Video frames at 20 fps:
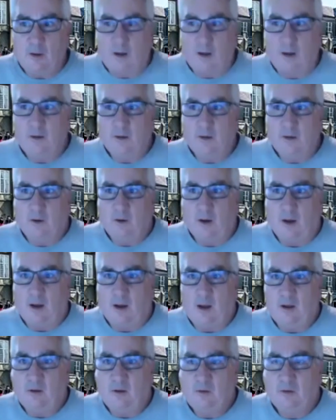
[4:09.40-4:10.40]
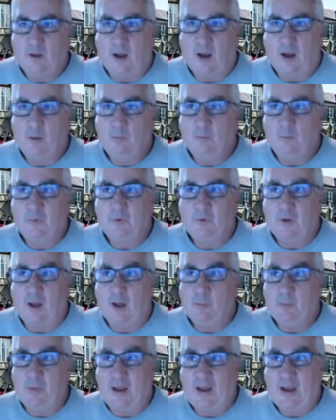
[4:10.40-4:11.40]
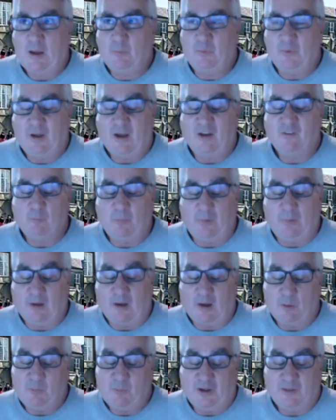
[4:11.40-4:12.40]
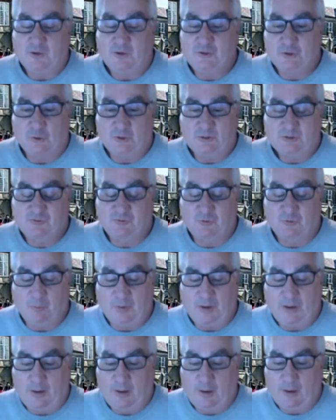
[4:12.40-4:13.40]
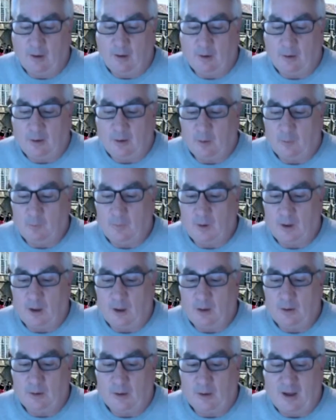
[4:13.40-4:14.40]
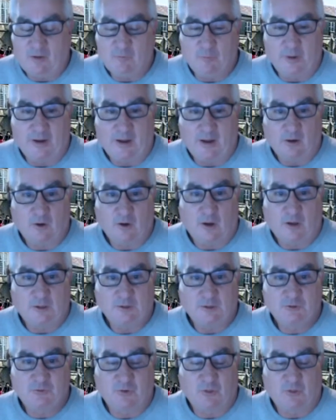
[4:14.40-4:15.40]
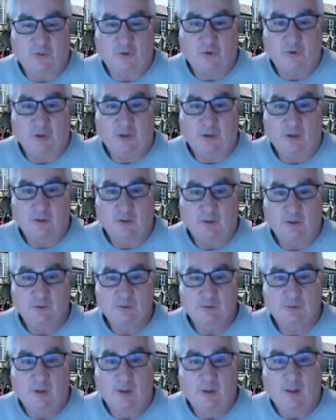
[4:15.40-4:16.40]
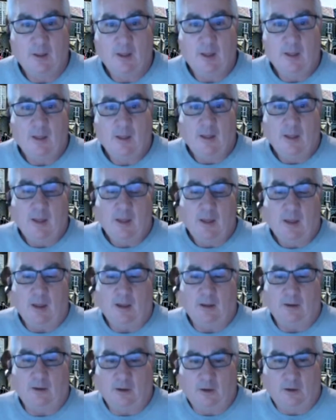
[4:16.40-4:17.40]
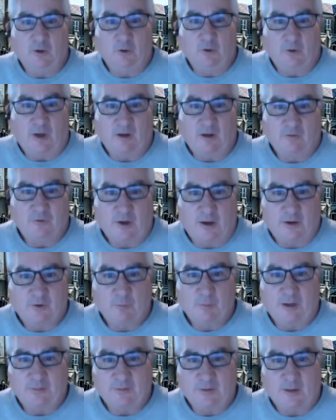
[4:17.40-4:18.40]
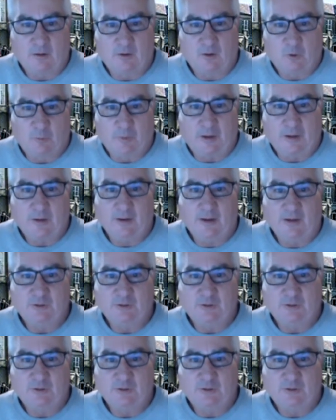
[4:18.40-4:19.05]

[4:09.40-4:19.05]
I'm happy. I made the choice. For me, I've been out of college for 30 years, and you and I have talked about that a little bit.